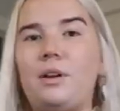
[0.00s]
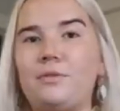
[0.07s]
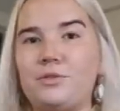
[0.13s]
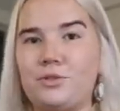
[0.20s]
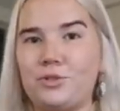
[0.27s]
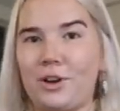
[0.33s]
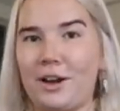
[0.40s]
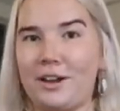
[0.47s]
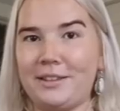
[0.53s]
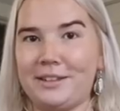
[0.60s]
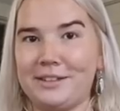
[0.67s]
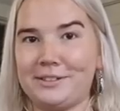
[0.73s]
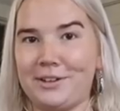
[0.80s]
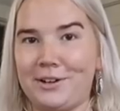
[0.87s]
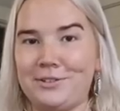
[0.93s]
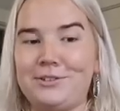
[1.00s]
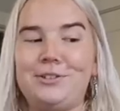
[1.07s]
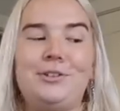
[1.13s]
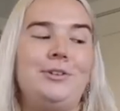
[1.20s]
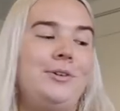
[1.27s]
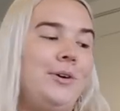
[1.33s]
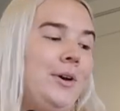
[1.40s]
I'll have to try this on
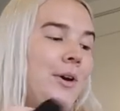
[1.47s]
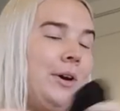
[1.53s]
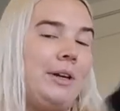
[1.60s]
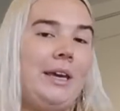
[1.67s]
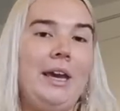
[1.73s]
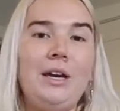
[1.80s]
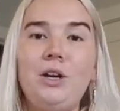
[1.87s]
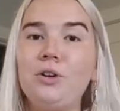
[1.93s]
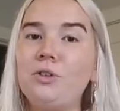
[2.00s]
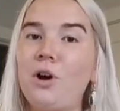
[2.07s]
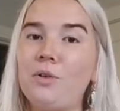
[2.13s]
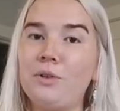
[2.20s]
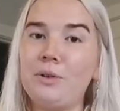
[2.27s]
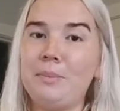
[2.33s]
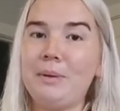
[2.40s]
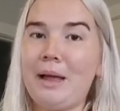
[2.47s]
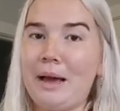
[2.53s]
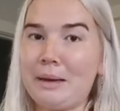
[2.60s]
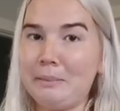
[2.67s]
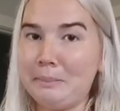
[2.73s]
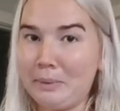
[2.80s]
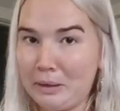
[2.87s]
too. Can't go wrong with a
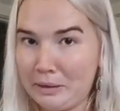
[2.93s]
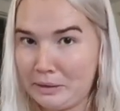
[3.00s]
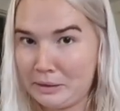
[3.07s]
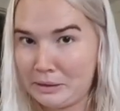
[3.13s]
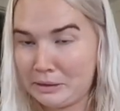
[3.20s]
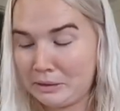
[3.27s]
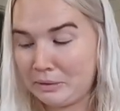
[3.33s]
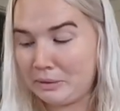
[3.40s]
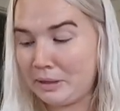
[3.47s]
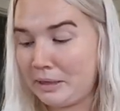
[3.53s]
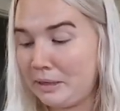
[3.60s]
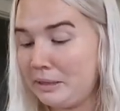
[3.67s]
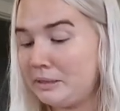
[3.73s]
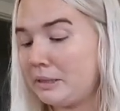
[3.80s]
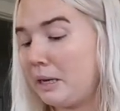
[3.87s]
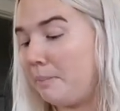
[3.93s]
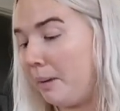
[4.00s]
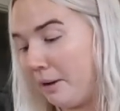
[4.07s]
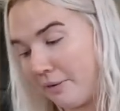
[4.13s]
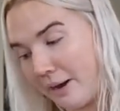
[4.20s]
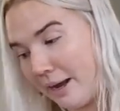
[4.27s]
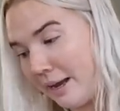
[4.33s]
black bodysuit, ladies. Am
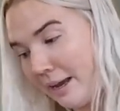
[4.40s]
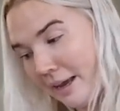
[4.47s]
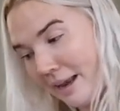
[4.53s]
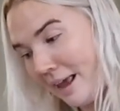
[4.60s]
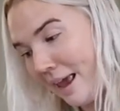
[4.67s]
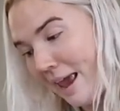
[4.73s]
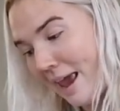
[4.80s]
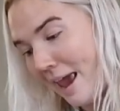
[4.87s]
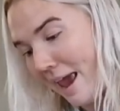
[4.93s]
I right?